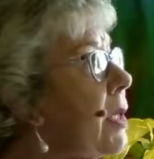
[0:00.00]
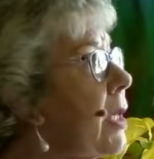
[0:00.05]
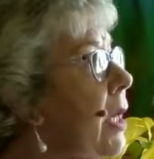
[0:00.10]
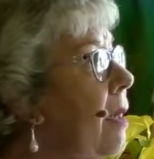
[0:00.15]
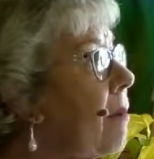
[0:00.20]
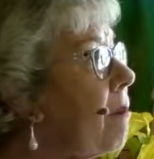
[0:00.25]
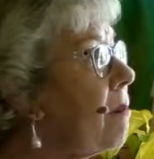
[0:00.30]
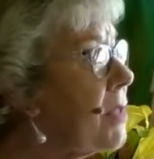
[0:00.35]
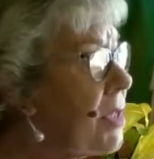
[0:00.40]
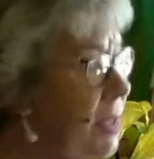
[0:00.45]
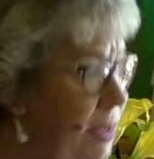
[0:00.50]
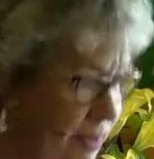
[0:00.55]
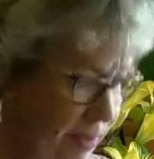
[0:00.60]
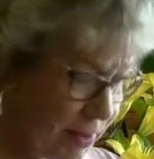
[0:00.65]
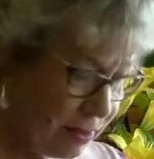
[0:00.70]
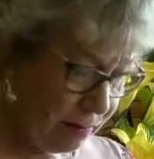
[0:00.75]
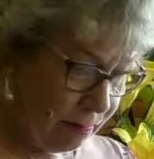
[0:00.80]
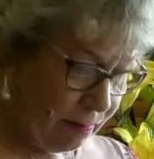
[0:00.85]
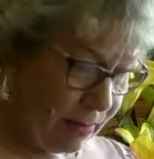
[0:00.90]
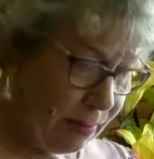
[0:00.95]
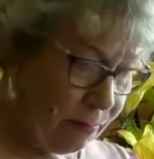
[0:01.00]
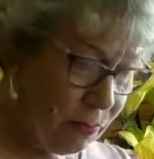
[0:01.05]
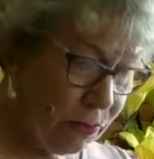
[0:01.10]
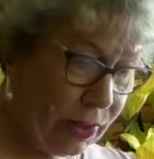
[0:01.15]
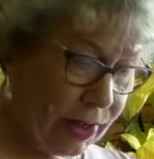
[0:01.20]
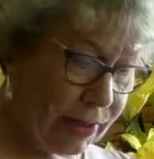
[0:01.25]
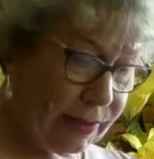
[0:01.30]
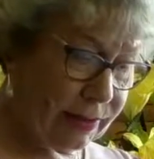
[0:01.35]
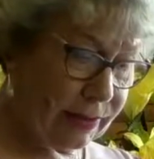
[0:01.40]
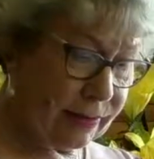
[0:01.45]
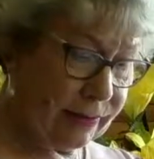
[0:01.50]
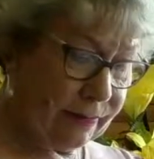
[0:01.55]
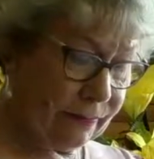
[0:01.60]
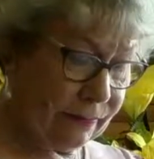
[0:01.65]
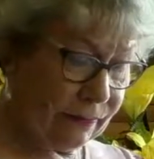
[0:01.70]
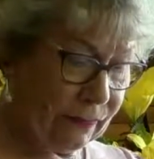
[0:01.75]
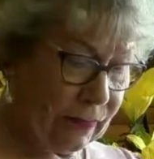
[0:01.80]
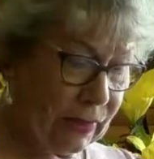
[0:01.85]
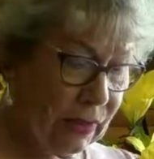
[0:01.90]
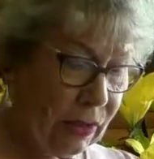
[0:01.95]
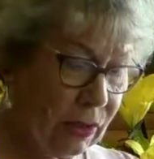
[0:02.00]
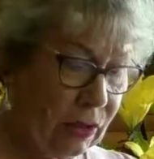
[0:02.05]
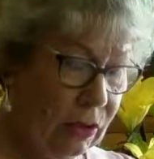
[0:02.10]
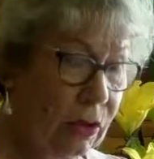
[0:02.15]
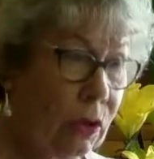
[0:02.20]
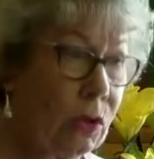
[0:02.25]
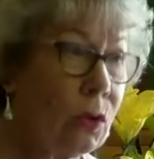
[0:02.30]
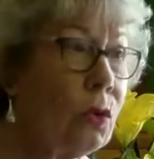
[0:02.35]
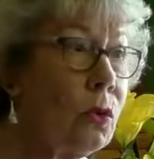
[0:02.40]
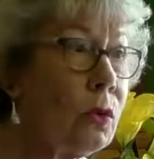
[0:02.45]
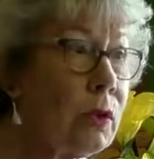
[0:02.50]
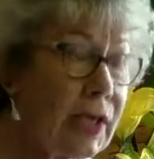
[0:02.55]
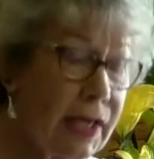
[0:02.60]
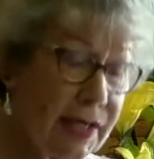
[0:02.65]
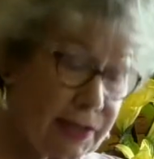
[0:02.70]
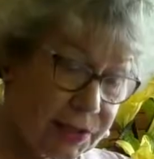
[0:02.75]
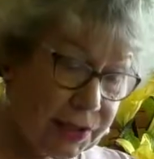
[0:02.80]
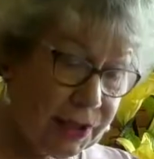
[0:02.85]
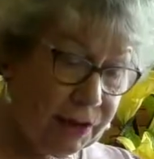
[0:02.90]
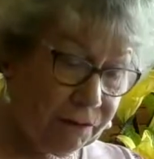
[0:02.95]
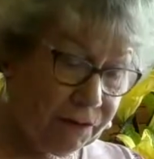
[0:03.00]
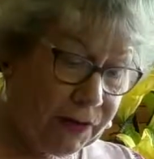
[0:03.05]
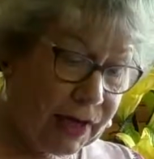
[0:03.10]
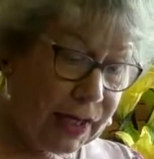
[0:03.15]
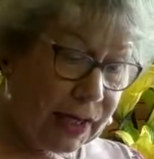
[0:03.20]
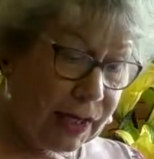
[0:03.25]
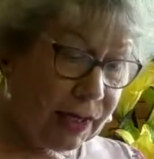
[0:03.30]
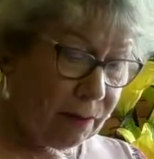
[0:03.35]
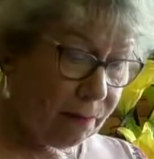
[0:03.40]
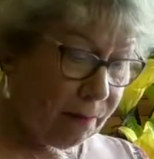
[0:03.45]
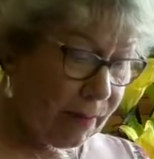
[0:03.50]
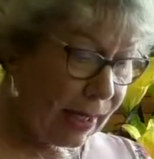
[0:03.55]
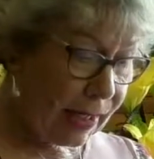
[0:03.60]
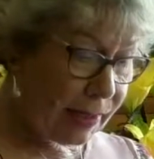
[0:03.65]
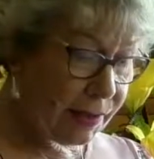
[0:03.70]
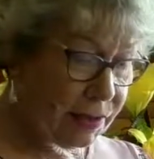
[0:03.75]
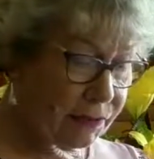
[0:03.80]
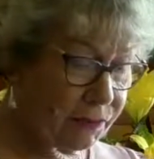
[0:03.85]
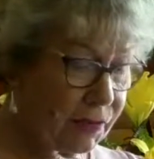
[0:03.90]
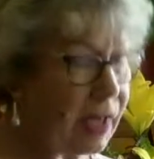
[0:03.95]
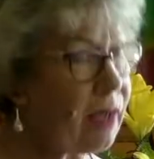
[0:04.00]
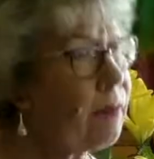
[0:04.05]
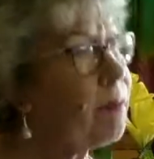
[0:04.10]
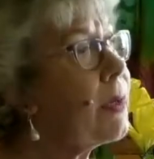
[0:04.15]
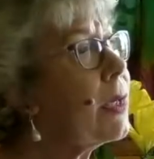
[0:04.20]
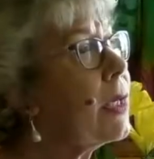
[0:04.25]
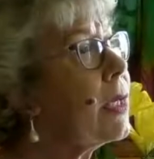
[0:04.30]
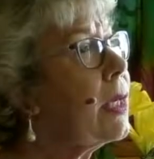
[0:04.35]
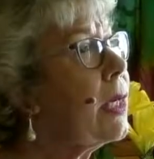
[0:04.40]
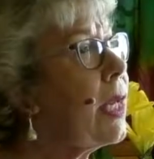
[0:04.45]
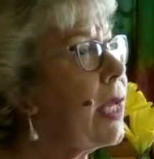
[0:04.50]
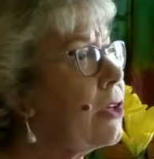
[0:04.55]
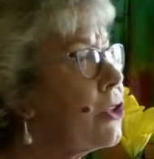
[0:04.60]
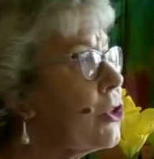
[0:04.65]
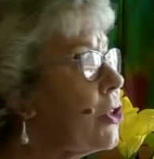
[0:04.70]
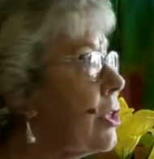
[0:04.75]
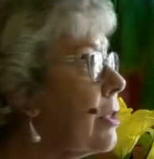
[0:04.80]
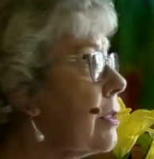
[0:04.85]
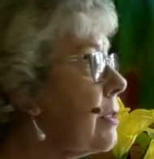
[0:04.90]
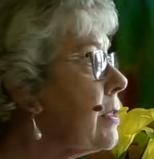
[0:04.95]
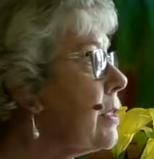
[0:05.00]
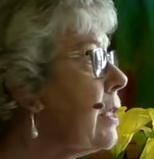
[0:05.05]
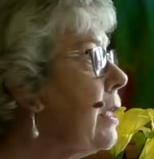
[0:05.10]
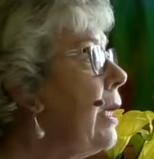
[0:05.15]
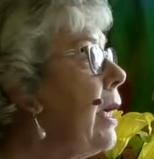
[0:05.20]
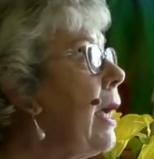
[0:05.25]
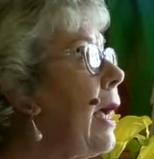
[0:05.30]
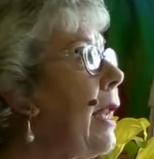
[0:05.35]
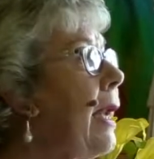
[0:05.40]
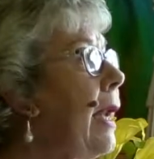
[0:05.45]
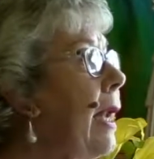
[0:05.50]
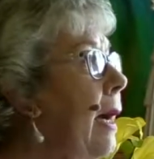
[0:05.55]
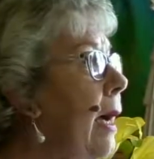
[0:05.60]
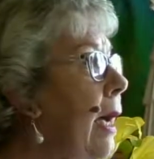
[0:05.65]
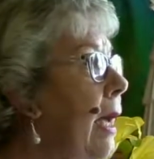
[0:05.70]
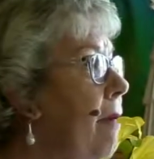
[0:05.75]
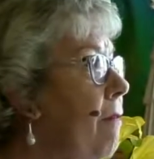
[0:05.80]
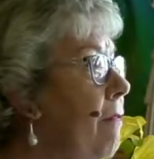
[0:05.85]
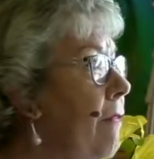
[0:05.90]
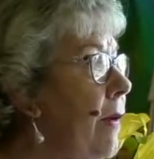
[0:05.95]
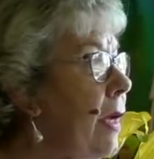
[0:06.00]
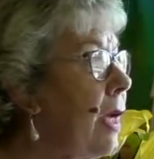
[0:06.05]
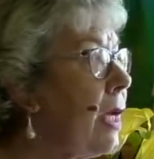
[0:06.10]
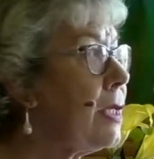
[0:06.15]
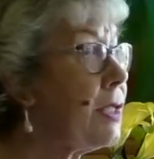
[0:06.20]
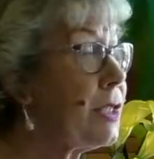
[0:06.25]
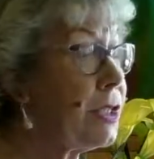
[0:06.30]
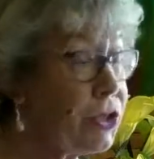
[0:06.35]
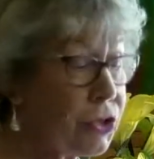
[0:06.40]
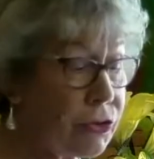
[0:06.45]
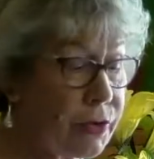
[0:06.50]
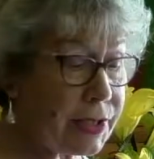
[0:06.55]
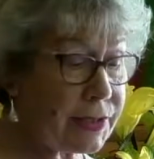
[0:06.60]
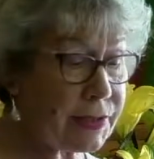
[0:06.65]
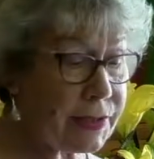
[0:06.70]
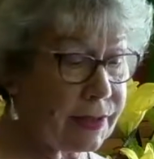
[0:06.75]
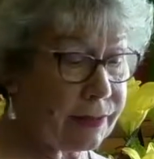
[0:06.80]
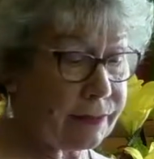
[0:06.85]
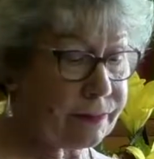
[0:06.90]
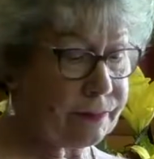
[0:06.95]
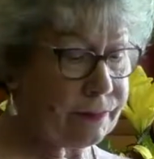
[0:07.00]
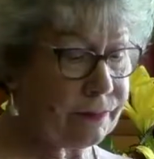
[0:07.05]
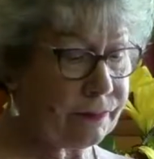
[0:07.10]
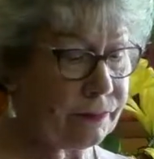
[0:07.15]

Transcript: become distant memories. All these are convenient means of keeping connections alive and interesting.